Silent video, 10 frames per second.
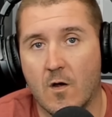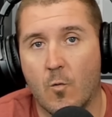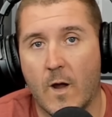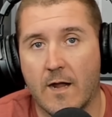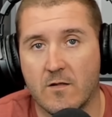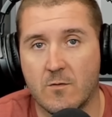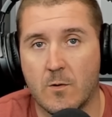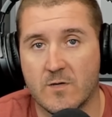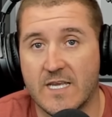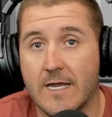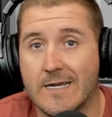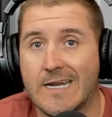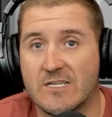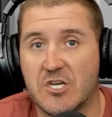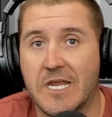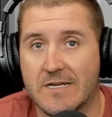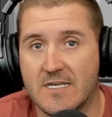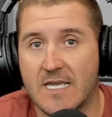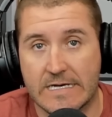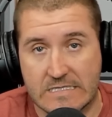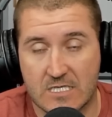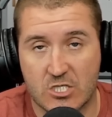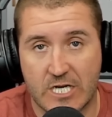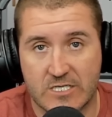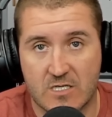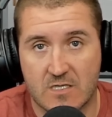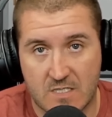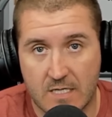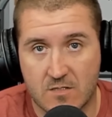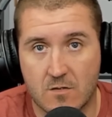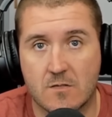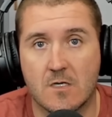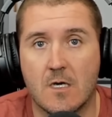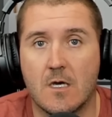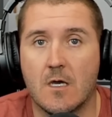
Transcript: aware that we were taking an educated guess and changing the sensors.